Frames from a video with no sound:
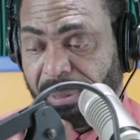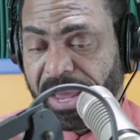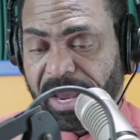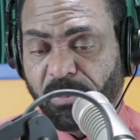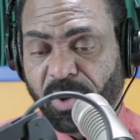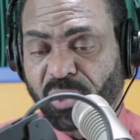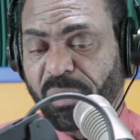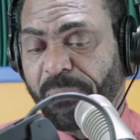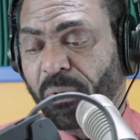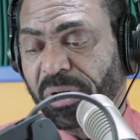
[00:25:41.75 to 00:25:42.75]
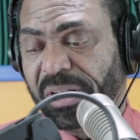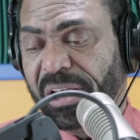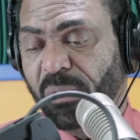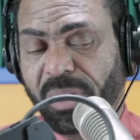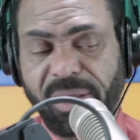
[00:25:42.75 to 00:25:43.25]
It was reported
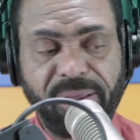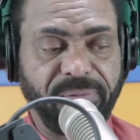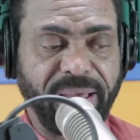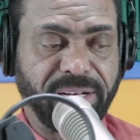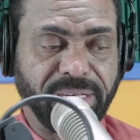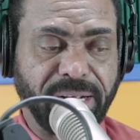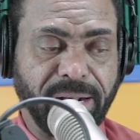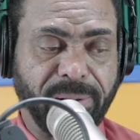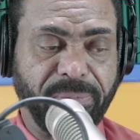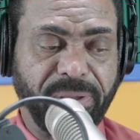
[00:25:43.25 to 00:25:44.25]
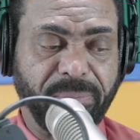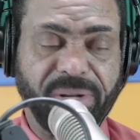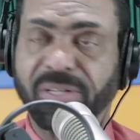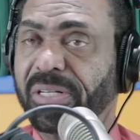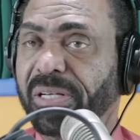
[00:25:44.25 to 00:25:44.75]
equally that the
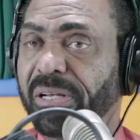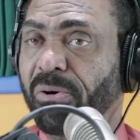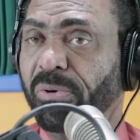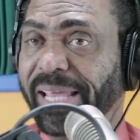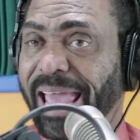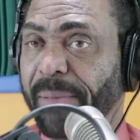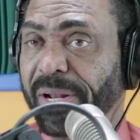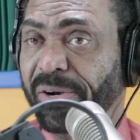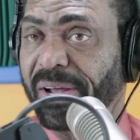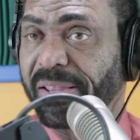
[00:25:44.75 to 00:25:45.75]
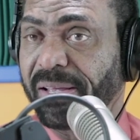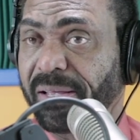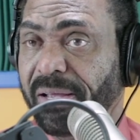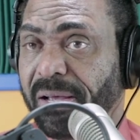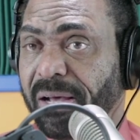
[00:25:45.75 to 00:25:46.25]
minister, or the cabinet rather,
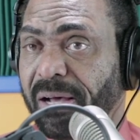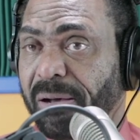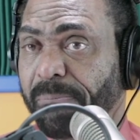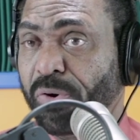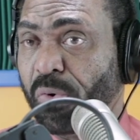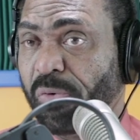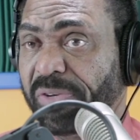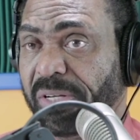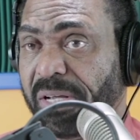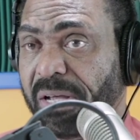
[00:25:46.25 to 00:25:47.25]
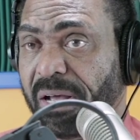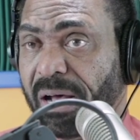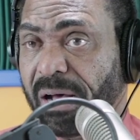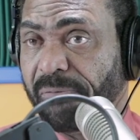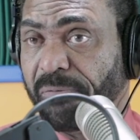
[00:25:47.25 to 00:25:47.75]
approved
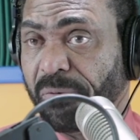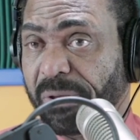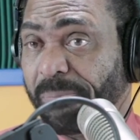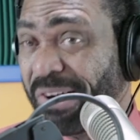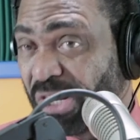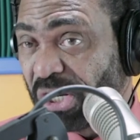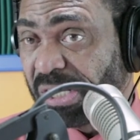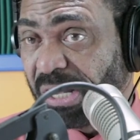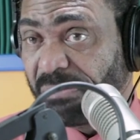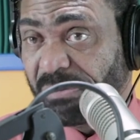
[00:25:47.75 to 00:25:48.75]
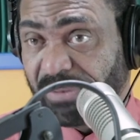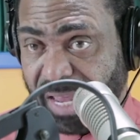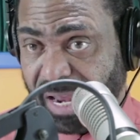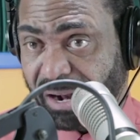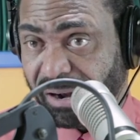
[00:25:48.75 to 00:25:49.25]
for the purchase of a
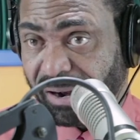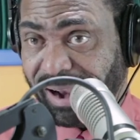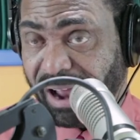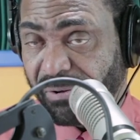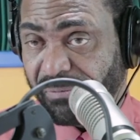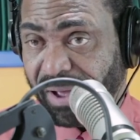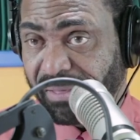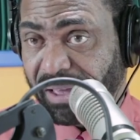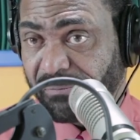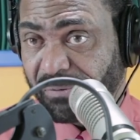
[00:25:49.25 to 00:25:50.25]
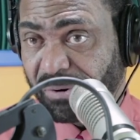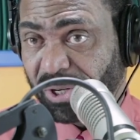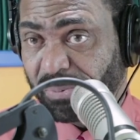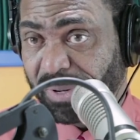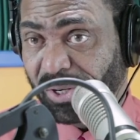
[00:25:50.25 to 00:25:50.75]
vehicle. Clarify that for
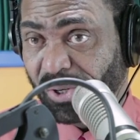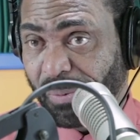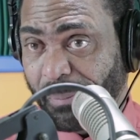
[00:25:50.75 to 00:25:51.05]
us, please.